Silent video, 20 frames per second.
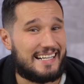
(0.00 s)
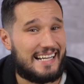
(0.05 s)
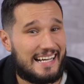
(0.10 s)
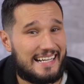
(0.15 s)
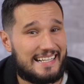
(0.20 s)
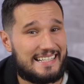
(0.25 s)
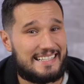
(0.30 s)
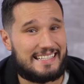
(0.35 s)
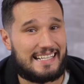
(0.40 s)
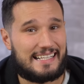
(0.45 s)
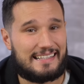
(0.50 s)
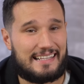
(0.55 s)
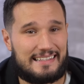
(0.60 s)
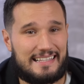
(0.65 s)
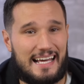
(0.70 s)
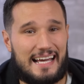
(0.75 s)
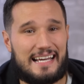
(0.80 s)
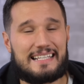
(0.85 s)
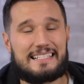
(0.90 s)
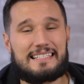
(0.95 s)
and I could say that
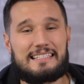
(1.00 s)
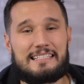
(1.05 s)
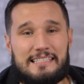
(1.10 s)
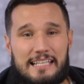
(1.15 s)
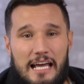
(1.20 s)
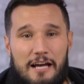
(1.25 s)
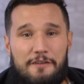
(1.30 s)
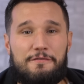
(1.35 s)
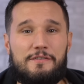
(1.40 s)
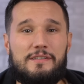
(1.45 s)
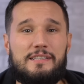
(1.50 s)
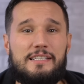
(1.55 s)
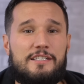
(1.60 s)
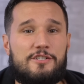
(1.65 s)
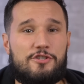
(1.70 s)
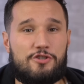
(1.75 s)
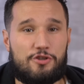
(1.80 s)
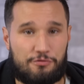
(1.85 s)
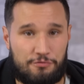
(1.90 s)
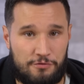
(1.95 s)
that is
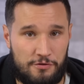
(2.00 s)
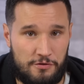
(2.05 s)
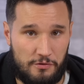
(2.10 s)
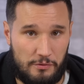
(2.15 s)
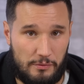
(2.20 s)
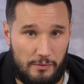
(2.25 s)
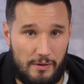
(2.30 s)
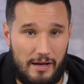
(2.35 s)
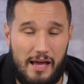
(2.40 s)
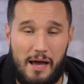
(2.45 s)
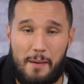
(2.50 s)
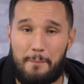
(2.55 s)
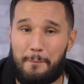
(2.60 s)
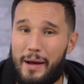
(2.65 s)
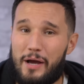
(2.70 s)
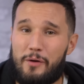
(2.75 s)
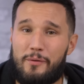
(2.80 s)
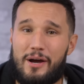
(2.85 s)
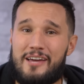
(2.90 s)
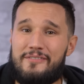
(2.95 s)
definitely true.
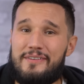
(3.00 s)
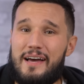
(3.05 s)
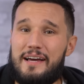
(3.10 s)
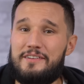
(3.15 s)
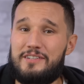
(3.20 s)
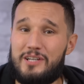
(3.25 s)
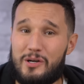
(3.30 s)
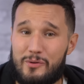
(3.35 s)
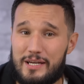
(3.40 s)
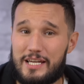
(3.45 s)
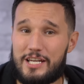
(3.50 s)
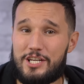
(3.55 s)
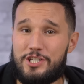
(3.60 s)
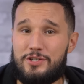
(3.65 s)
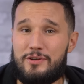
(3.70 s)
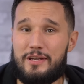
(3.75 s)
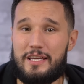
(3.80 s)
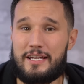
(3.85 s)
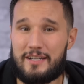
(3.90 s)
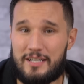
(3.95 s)
My wife had no
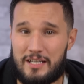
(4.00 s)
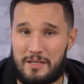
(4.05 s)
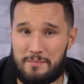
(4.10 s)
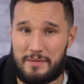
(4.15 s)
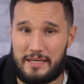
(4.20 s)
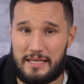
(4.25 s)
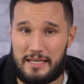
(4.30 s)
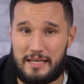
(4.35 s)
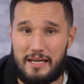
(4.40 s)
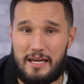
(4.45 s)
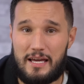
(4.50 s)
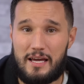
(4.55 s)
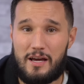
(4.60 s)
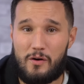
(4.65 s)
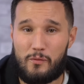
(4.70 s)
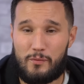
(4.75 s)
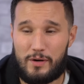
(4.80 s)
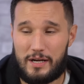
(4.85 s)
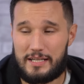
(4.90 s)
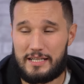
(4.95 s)
issue hearing me
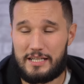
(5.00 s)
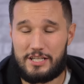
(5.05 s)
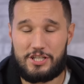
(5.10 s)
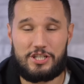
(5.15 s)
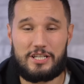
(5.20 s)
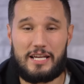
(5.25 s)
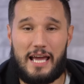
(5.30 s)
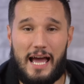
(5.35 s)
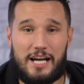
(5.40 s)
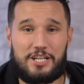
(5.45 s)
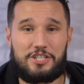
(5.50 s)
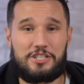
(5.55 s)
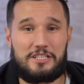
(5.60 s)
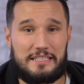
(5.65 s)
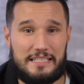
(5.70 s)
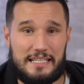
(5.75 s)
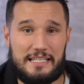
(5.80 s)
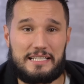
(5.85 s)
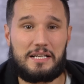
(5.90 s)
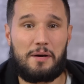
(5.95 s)
when she actually
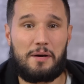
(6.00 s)
did